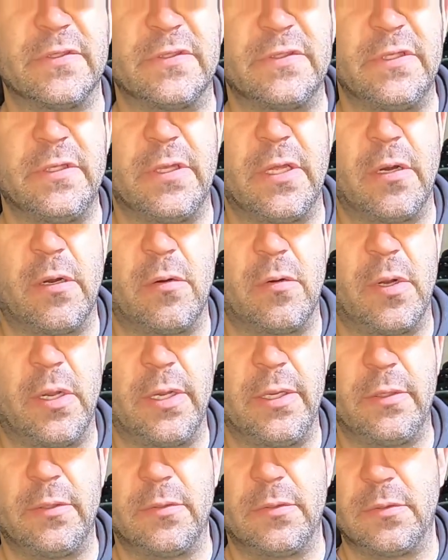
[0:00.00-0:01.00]
can see that all
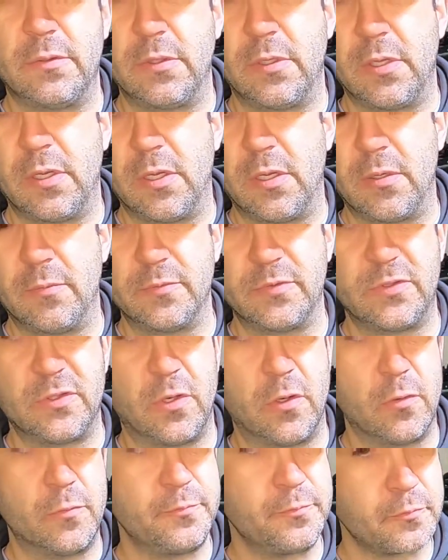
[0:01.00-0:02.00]
right.
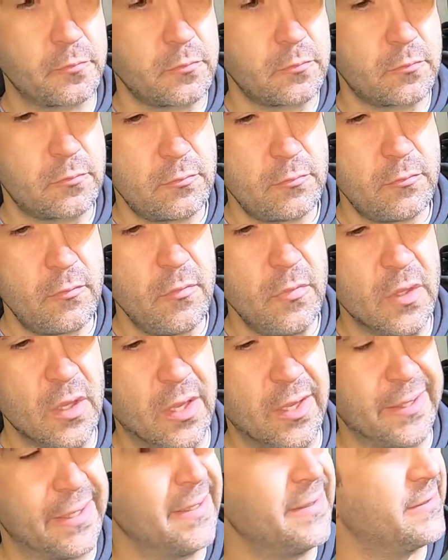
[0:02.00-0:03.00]
So
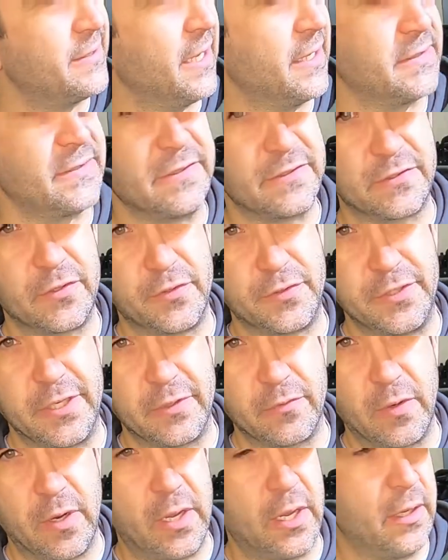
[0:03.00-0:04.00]
again, Texas or
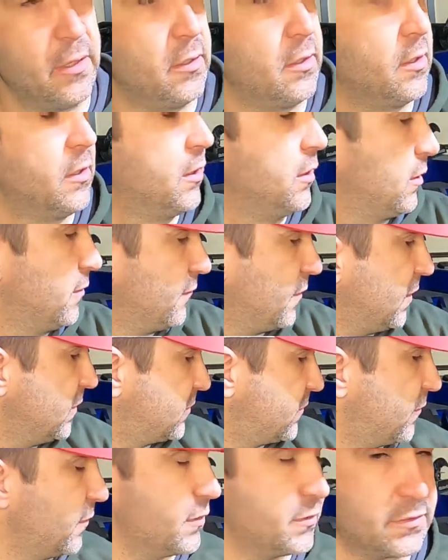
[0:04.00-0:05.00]
jig rod,
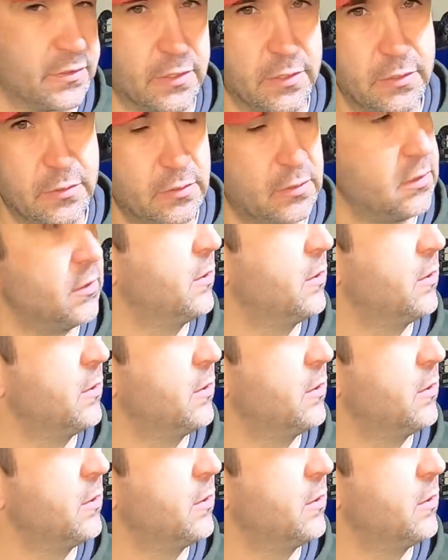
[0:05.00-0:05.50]
vice versa.